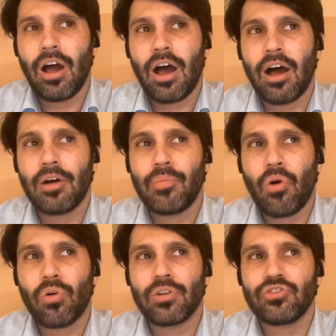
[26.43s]

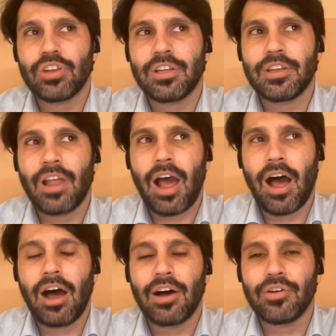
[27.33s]
origin
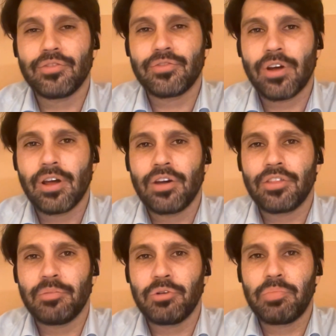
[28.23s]
of
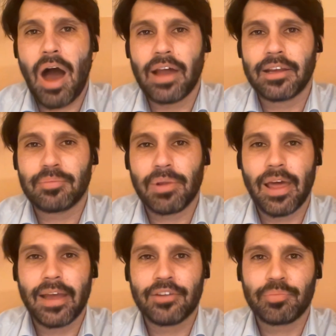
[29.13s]
the bubonic
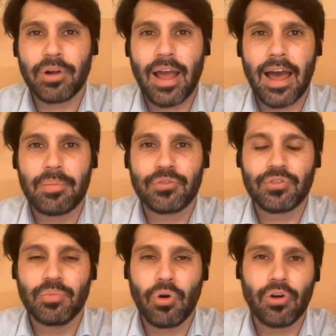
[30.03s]
plague is
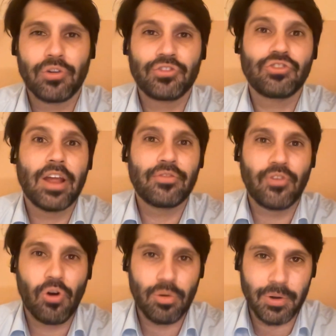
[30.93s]
perhaps more
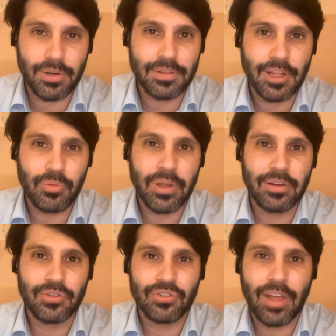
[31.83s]
straightforward in that we
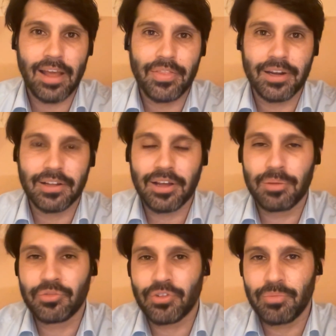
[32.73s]
understand that it
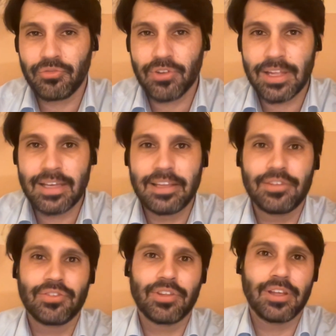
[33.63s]
comes from
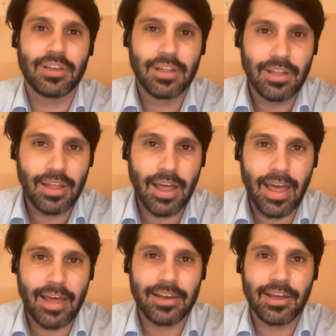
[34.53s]
fleas that
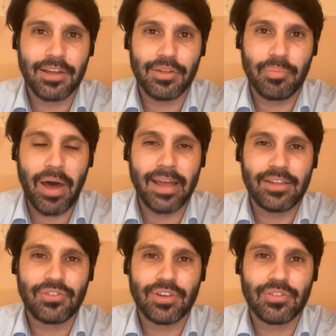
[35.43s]
had the
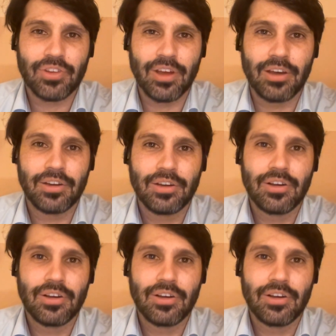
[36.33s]
mice as a